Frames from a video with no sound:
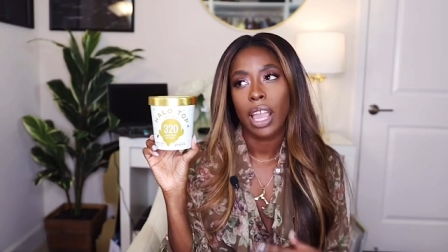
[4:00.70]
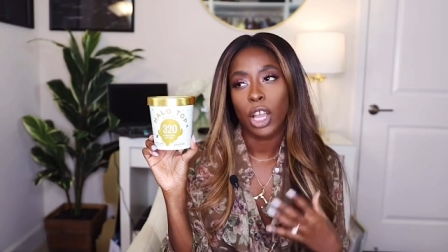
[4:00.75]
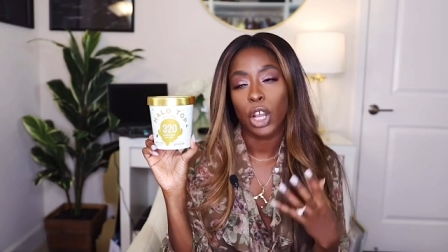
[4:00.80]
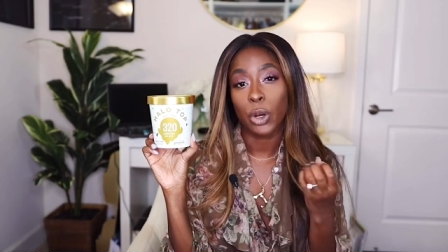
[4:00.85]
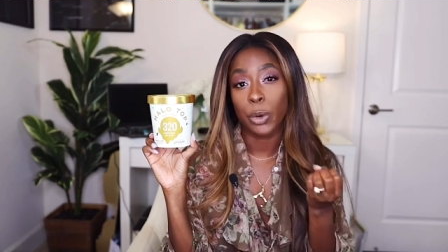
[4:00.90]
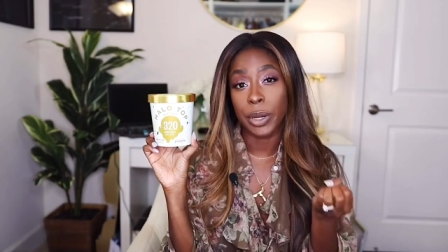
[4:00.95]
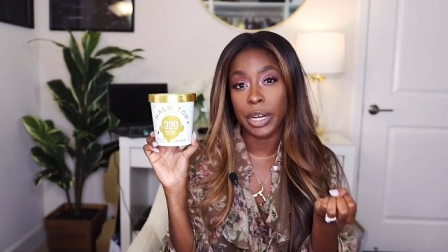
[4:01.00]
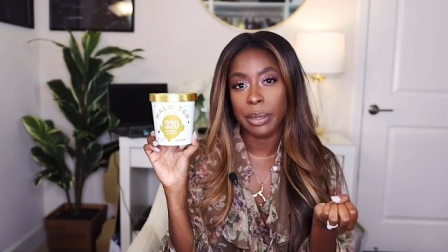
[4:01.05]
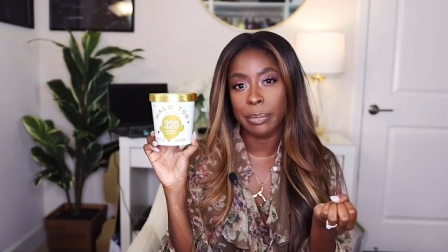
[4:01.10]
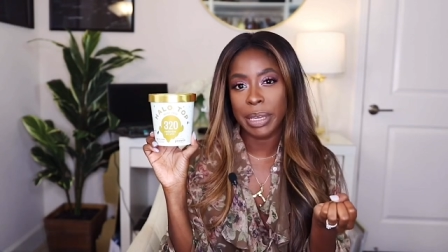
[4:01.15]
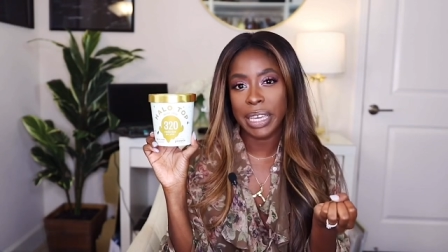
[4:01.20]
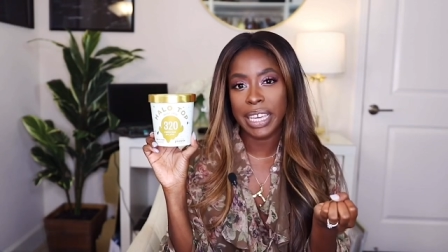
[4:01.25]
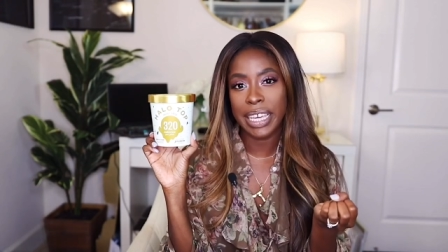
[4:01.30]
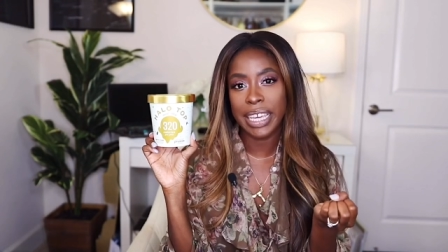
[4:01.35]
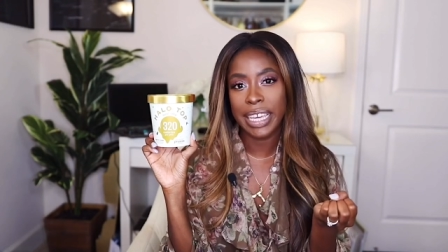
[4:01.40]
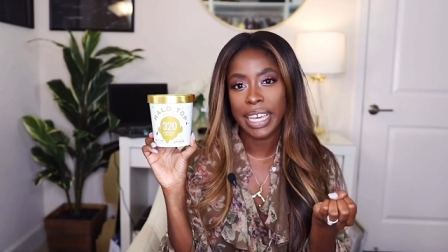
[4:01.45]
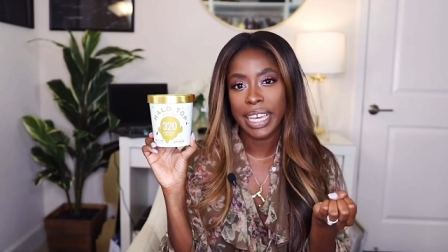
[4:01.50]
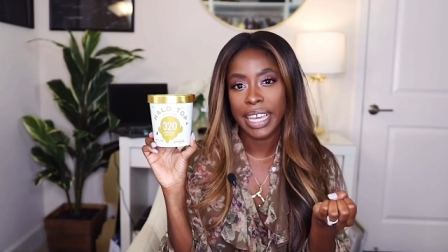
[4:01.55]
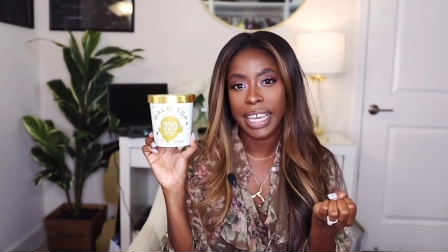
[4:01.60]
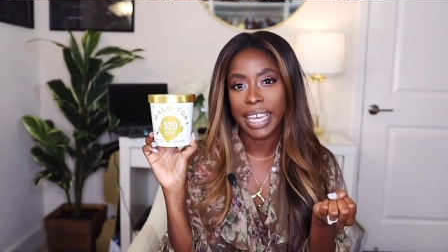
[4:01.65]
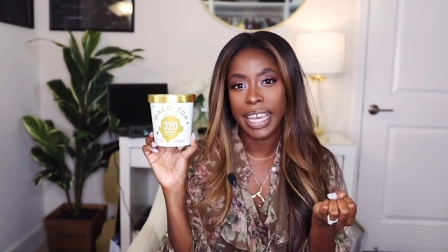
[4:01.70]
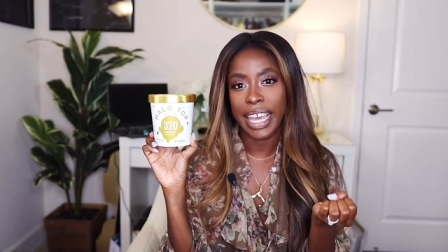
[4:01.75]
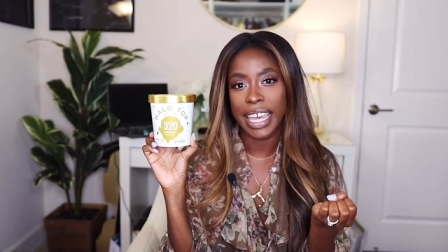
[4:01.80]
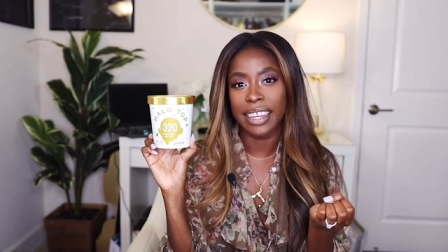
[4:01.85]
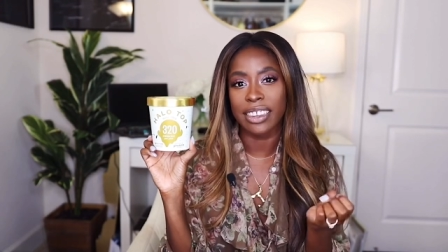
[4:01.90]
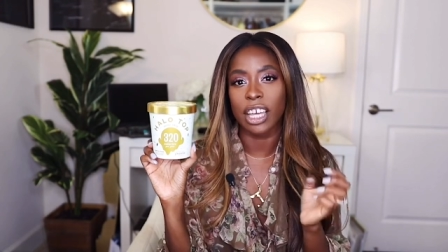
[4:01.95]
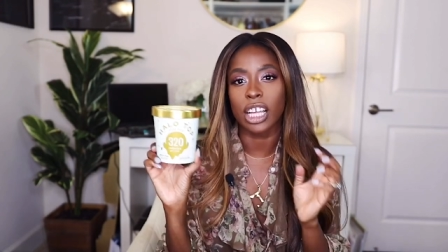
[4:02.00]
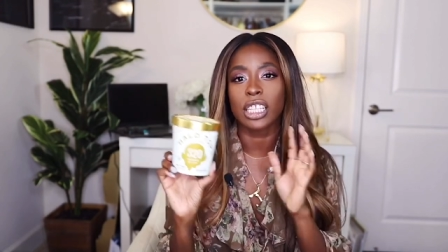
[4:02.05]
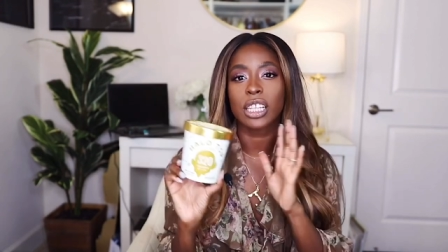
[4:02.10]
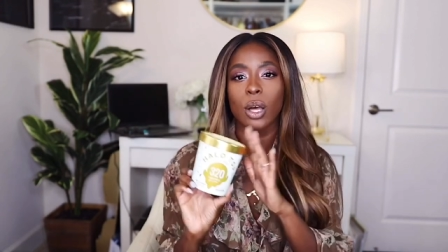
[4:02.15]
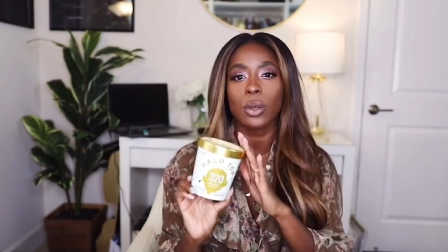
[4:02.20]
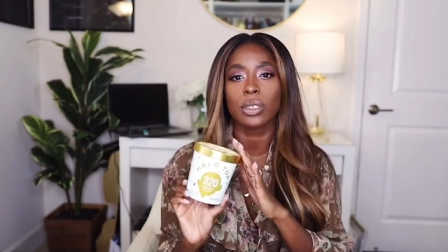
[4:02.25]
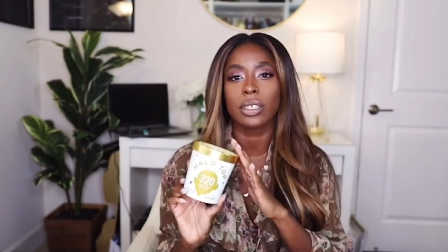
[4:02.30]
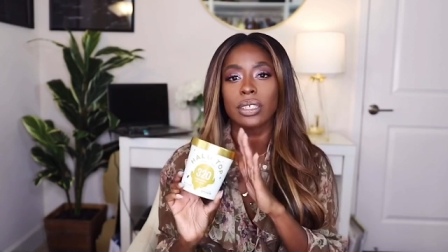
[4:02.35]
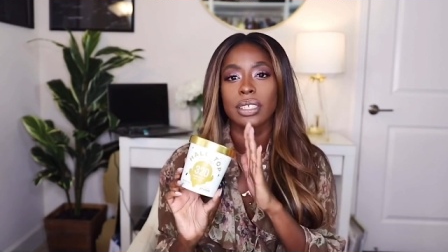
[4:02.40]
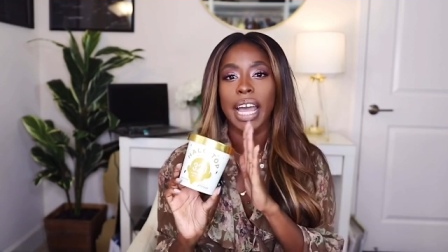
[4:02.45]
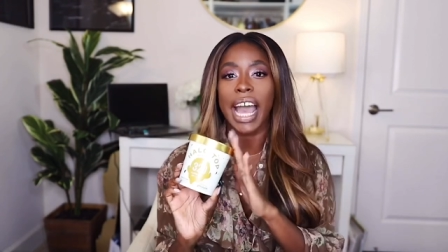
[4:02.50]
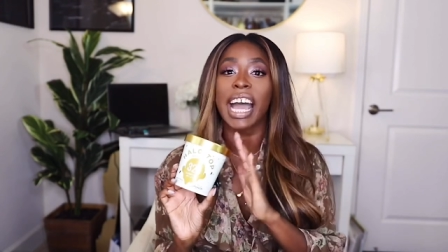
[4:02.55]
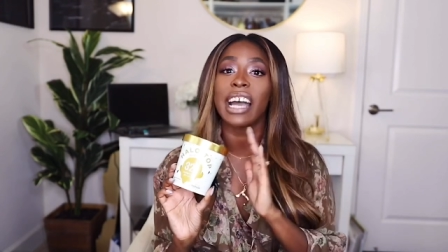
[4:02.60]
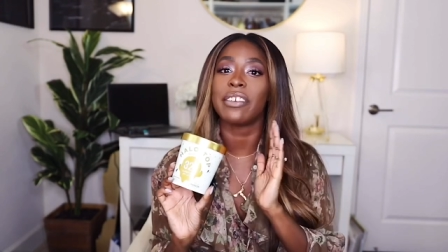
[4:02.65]
creamy and the
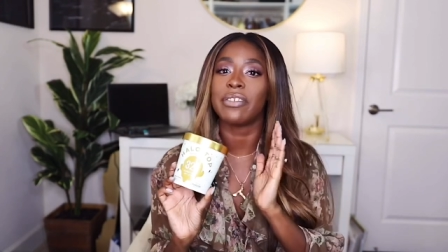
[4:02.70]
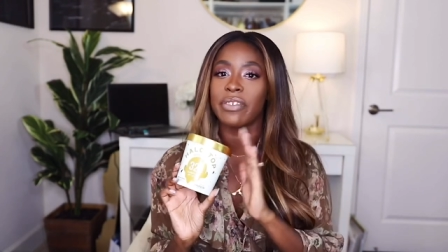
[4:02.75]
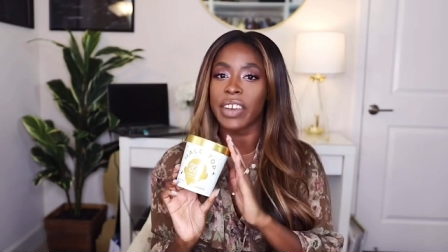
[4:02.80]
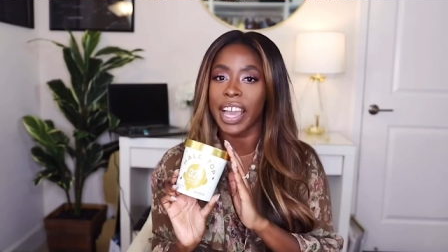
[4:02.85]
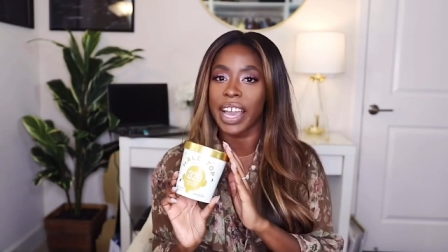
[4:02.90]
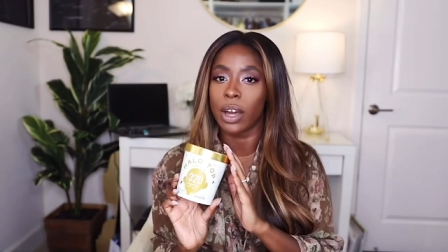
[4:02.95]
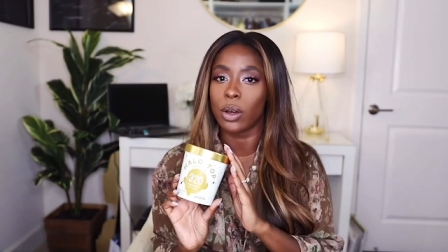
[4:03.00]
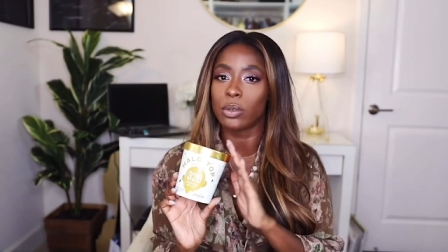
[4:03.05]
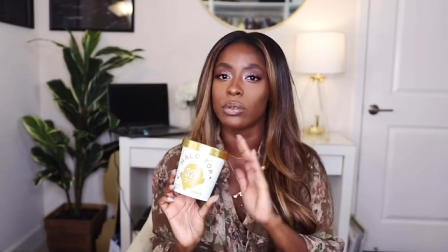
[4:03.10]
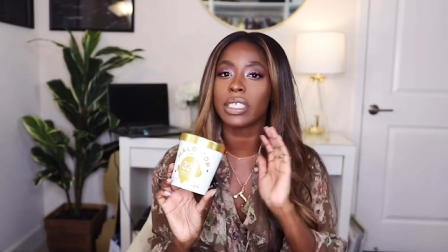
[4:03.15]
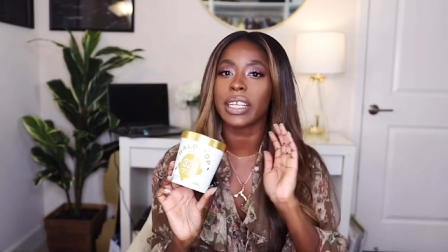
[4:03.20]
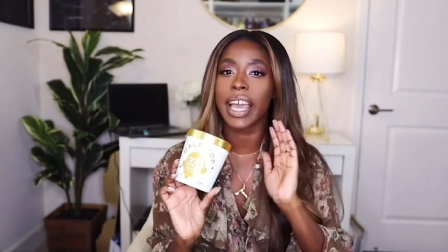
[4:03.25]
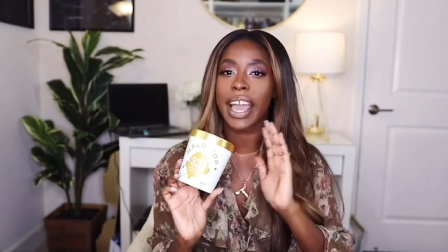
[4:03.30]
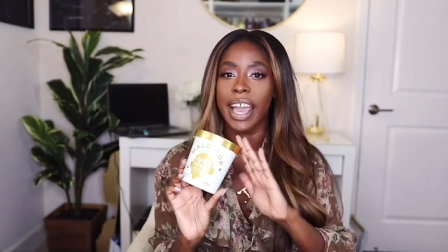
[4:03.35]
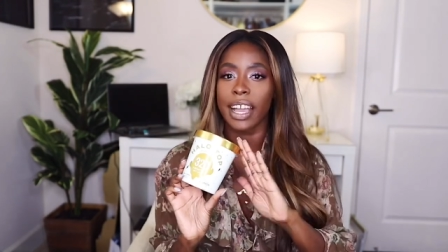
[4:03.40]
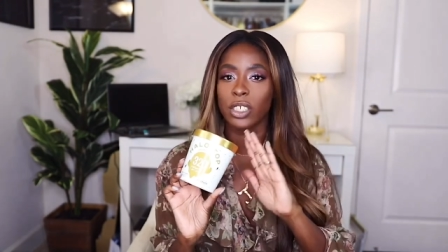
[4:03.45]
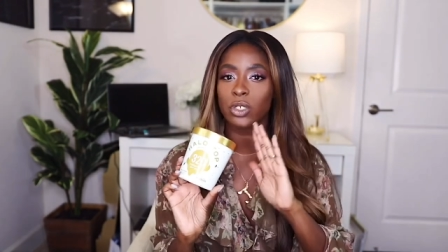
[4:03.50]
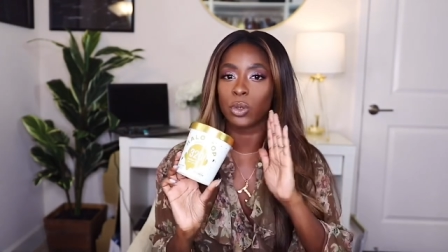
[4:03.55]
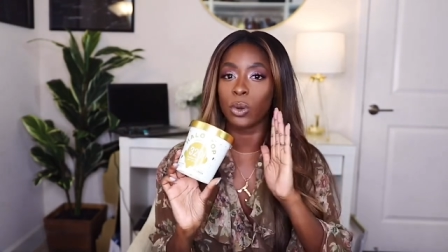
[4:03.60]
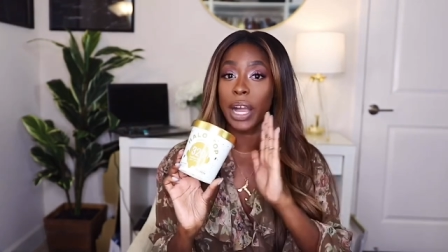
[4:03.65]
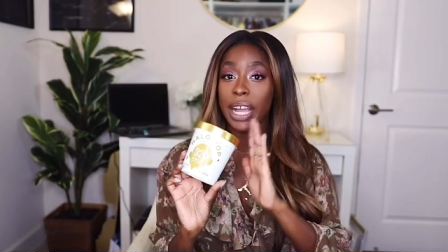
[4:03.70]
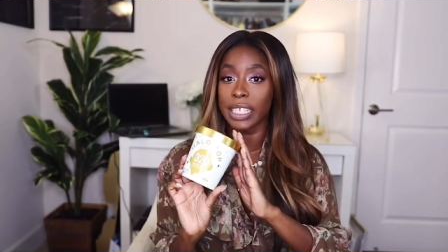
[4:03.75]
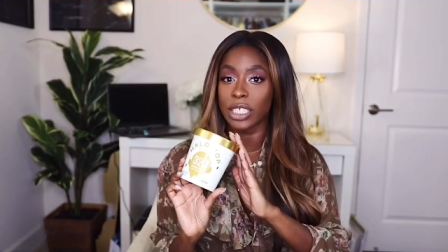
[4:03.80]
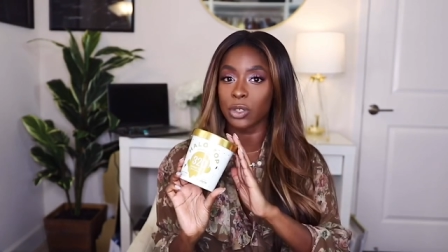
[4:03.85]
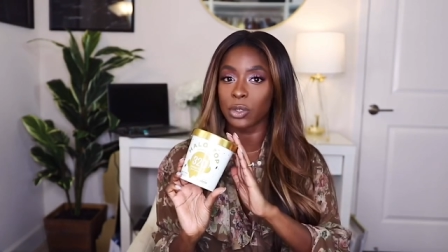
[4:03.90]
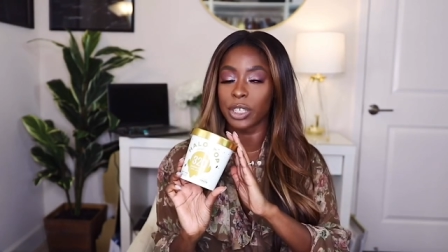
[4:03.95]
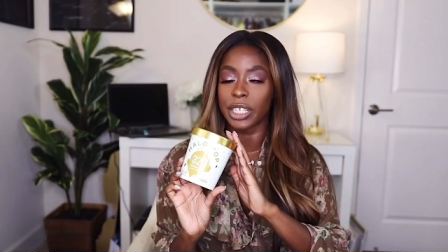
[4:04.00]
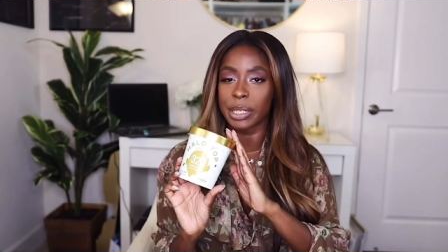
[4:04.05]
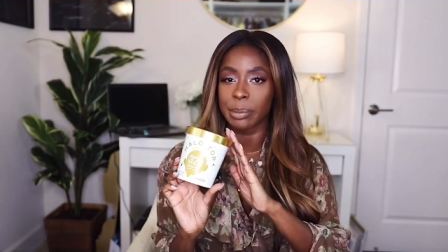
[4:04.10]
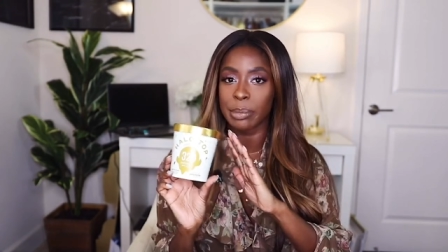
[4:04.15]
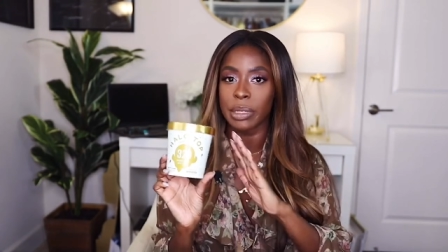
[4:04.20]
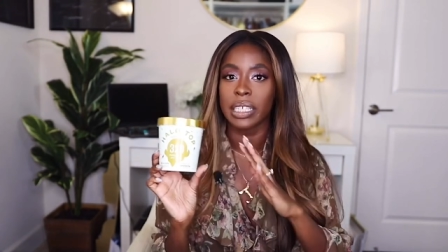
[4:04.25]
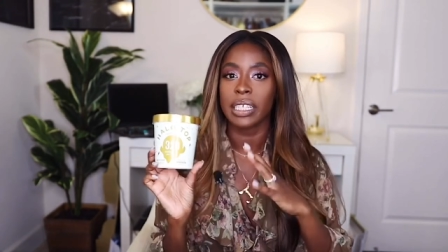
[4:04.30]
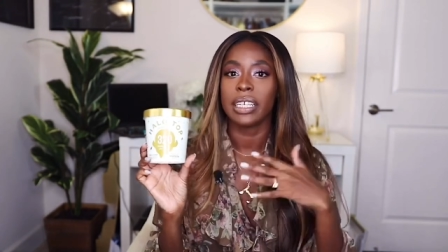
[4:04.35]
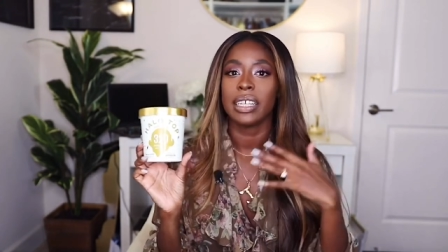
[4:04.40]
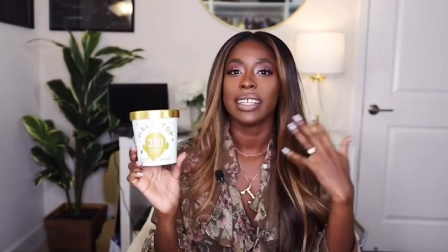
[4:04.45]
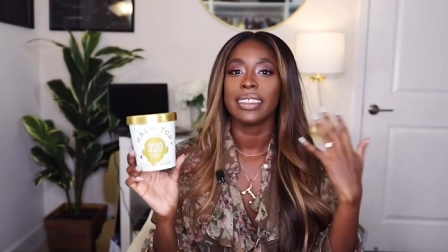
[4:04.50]
closest I've found to actual ice cream